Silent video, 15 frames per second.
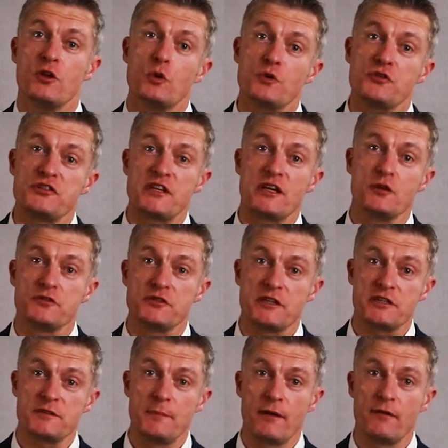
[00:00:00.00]
your skills and
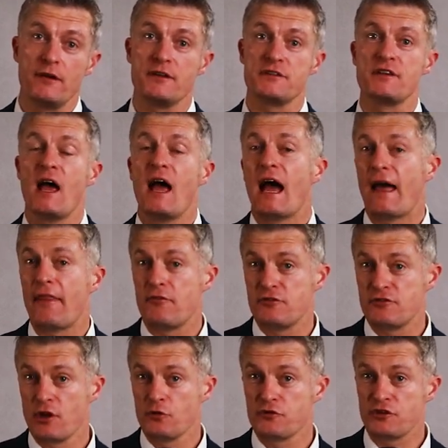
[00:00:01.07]
experience, and the
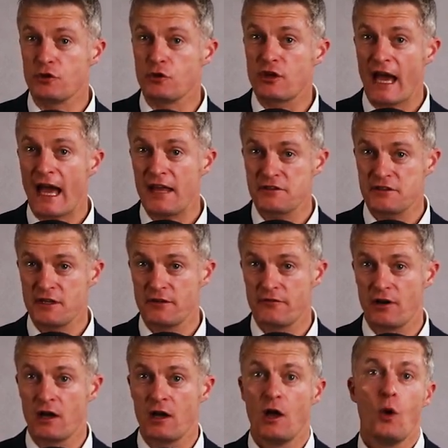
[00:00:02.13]
results that you can
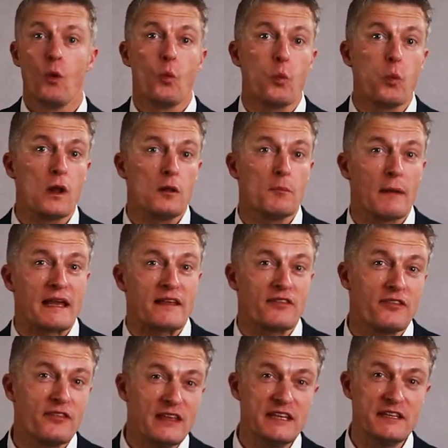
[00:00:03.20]
deliver will make
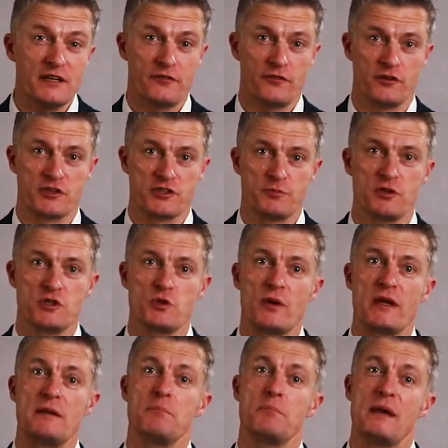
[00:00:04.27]
the difference
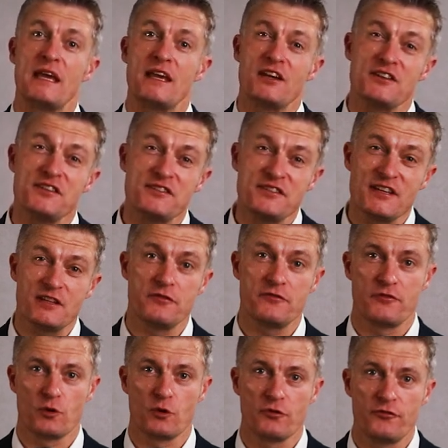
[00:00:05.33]
between being considered
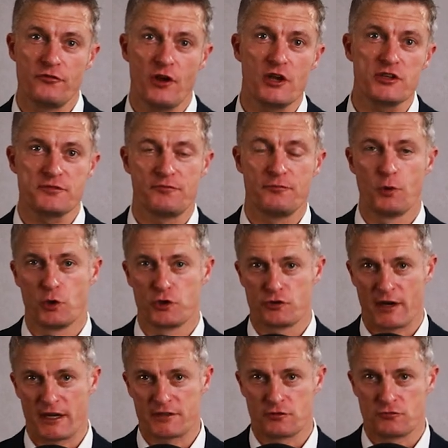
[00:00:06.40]
for your first board
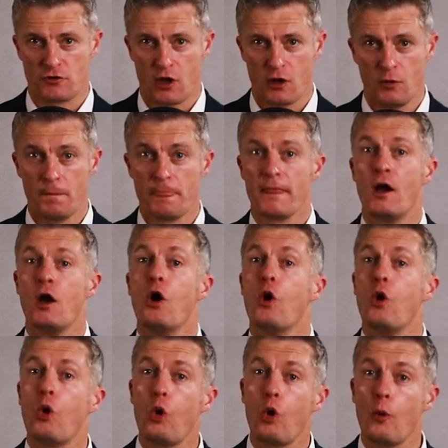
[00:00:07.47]
director role
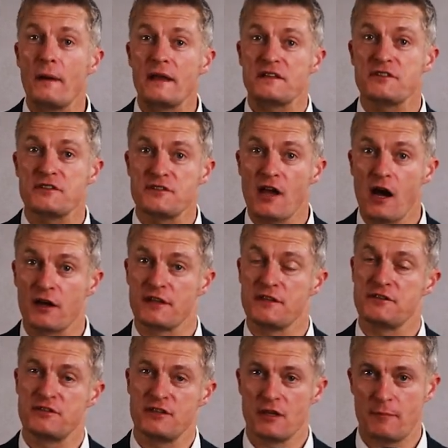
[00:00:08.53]
or being stuck in
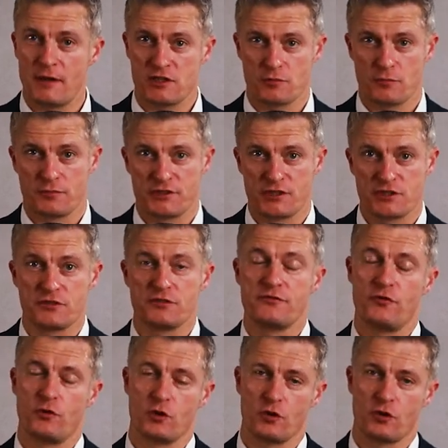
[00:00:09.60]
senior management positions
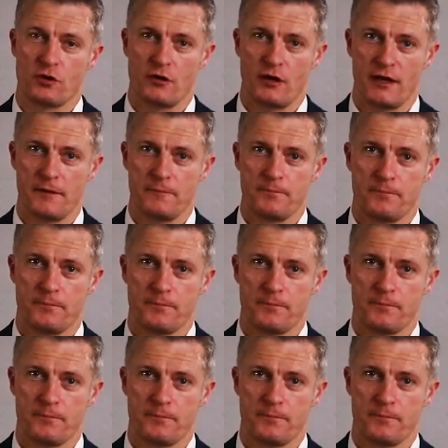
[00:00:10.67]
for your career.